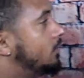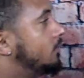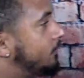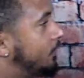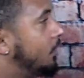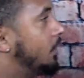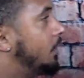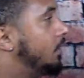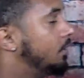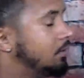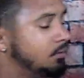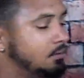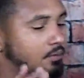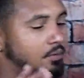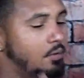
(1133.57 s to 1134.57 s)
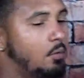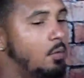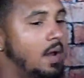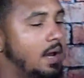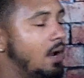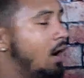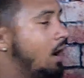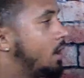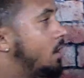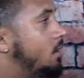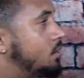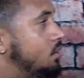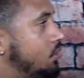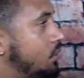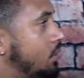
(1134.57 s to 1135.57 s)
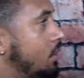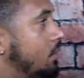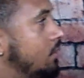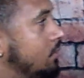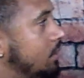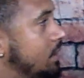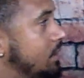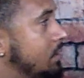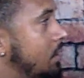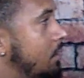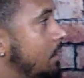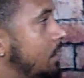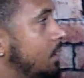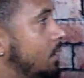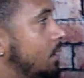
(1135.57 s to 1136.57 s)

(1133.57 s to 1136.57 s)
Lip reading: for the way our culture is going.